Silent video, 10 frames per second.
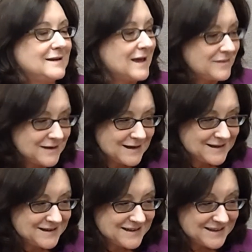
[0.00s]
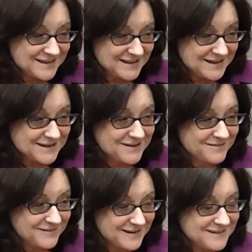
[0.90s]
Not that I can think
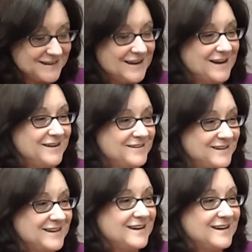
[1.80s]
of right now.